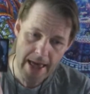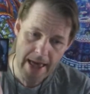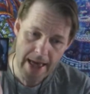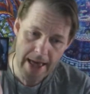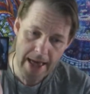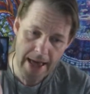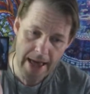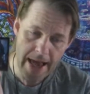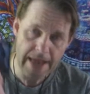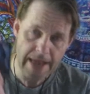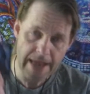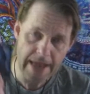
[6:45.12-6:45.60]

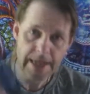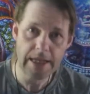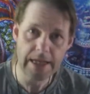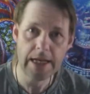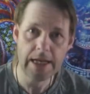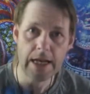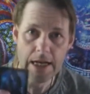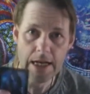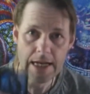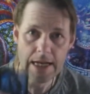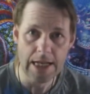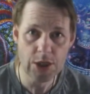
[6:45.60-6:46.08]
any
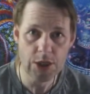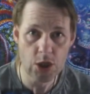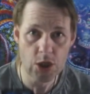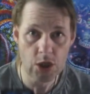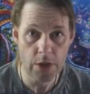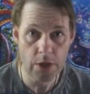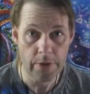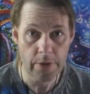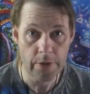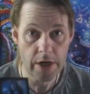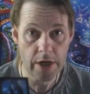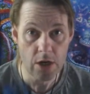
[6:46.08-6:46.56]

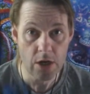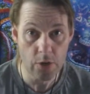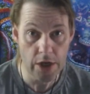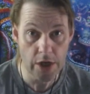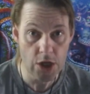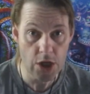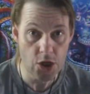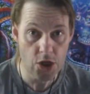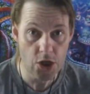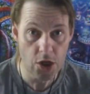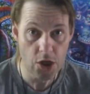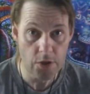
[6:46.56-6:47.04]
legendary
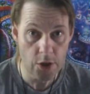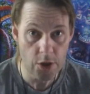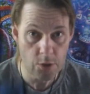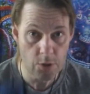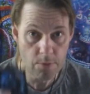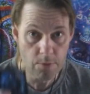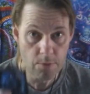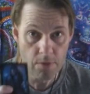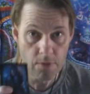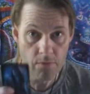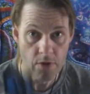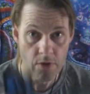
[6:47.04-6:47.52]
creature that's
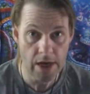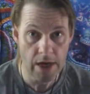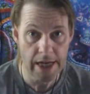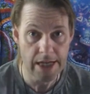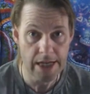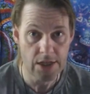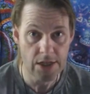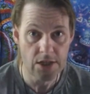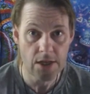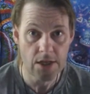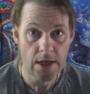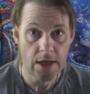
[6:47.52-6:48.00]
been
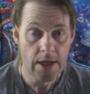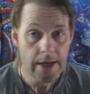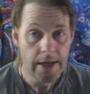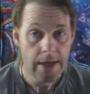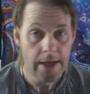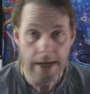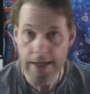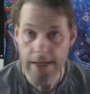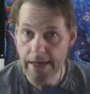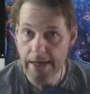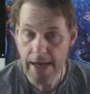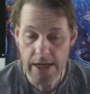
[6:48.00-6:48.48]
released
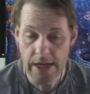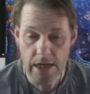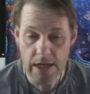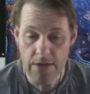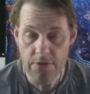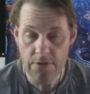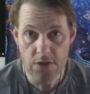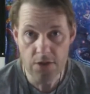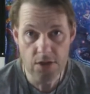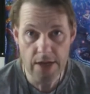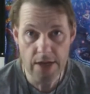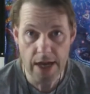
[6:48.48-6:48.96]
in any of
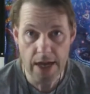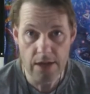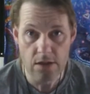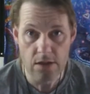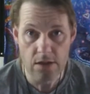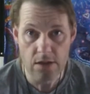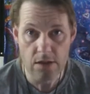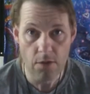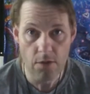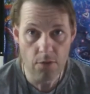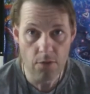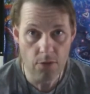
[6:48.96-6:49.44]
the
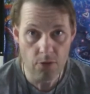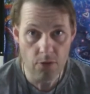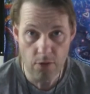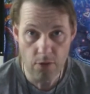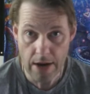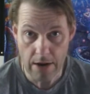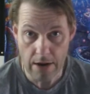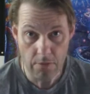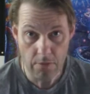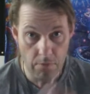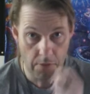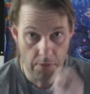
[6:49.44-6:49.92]
sets
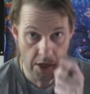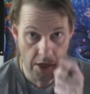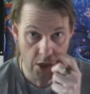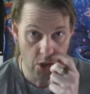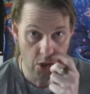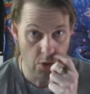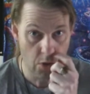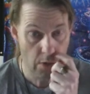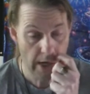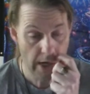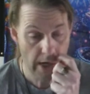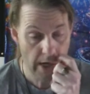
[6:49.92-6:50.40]
throughout
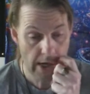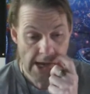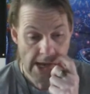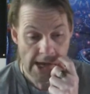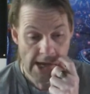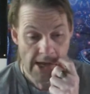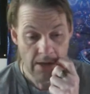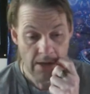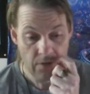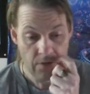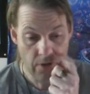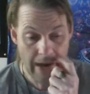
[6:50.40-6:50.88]
history.
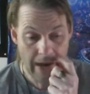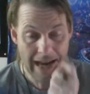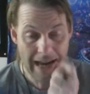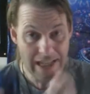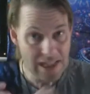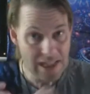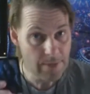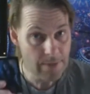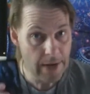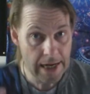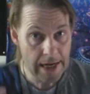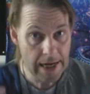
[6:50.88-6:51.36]
So it has
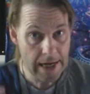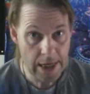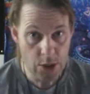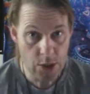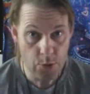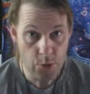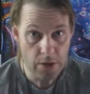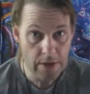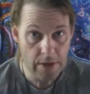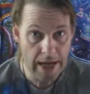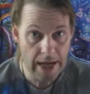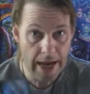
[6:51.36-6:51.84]
to be a
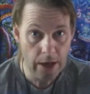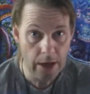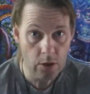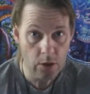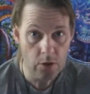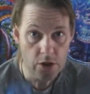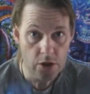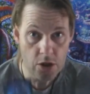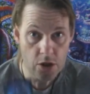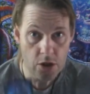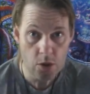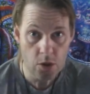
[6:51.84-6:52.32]
legendary. You
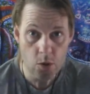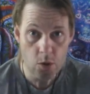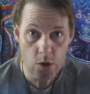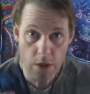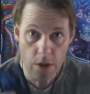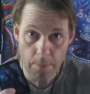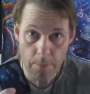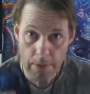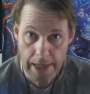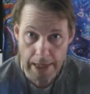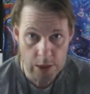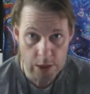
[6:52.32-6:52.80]
cannot use a
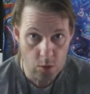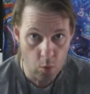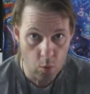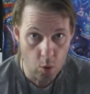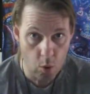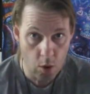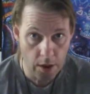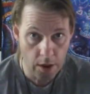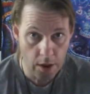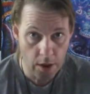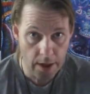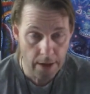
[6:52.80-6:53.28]

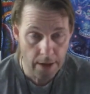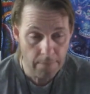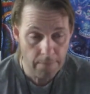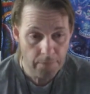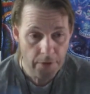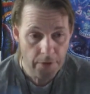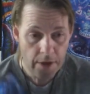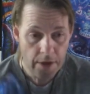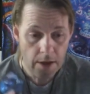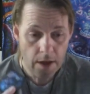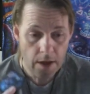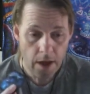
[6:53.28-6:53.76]
Planeswalker
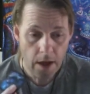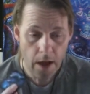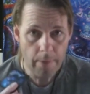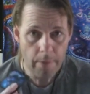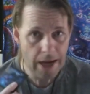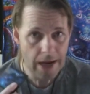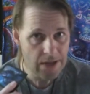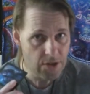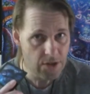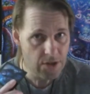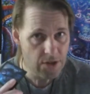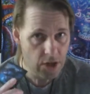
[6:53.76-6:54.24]

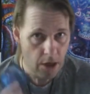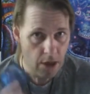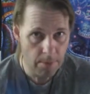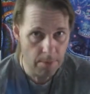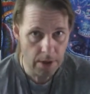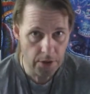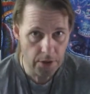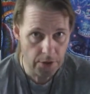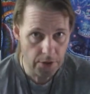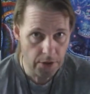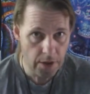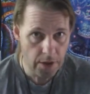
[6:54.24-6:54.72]
as a
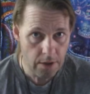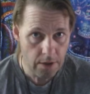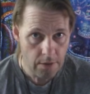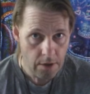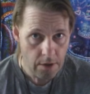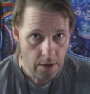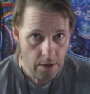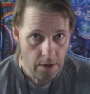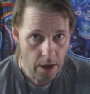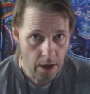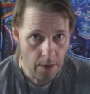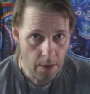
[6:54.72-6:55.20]
Commander.
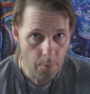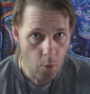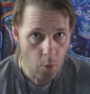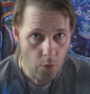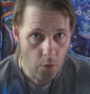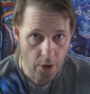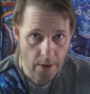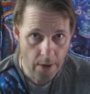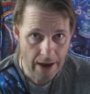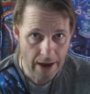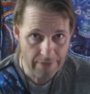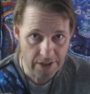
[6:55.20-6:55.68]

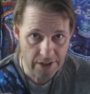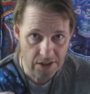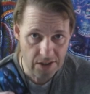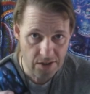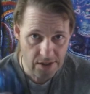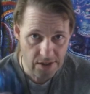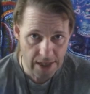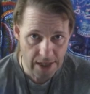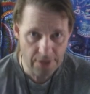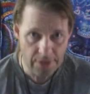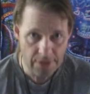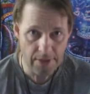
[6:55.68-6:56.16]
Although having
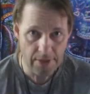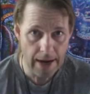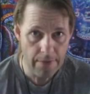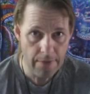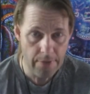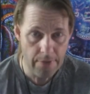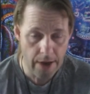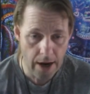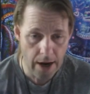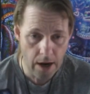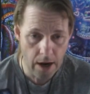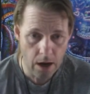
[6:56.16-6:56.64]
said that,
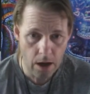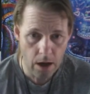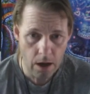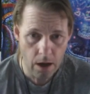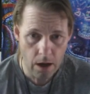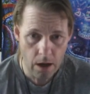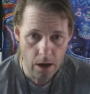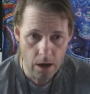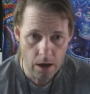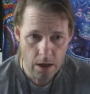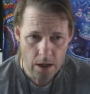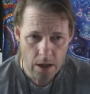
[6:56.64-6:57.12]
there
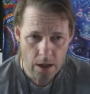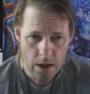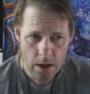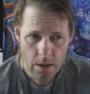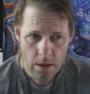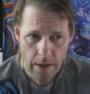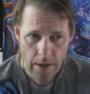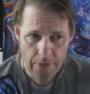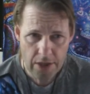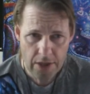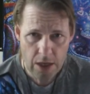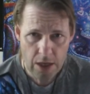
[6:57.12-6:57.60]
are,
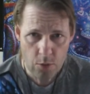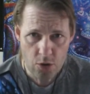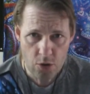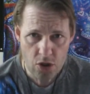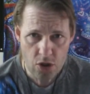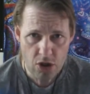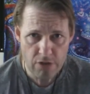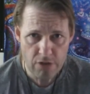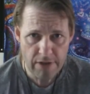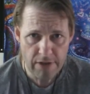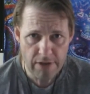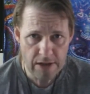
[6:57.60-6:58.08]
I think it was
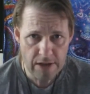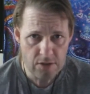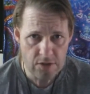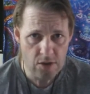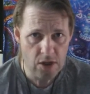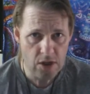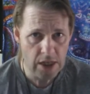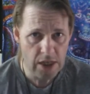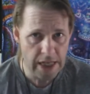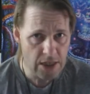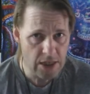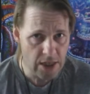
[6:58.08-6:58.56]

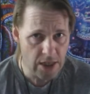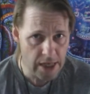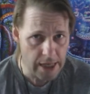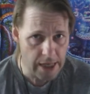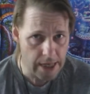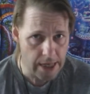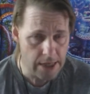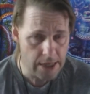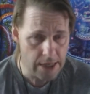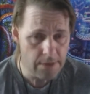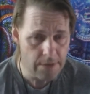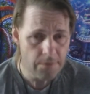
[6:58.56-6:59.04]
2018,